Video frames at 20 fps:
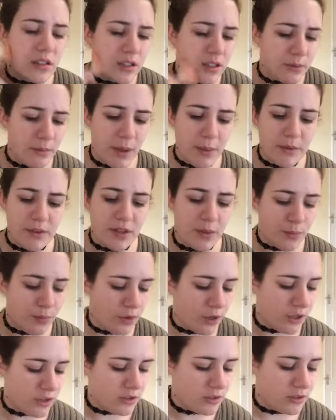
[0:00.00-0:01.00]
Maybe it's the
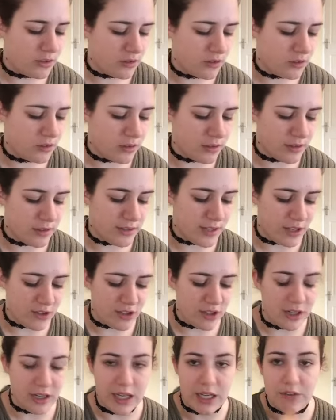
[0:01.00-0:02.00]
brush, because it's
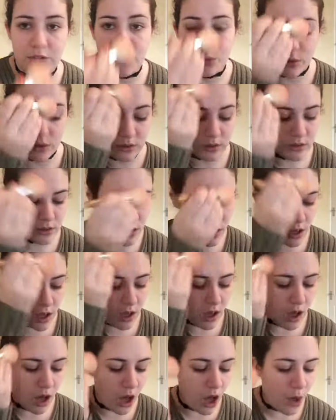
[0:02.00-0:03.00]
actually clean for once.
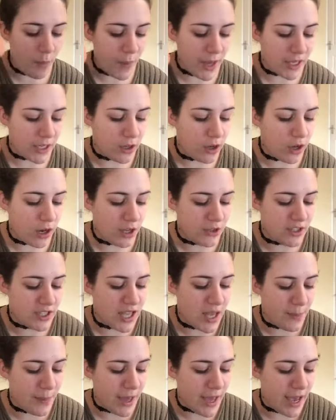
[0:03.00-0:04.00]
Oh my god, I just
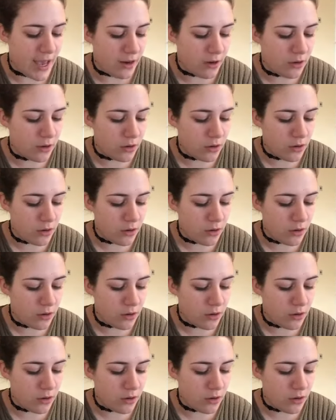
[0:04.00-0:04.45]
hit pan!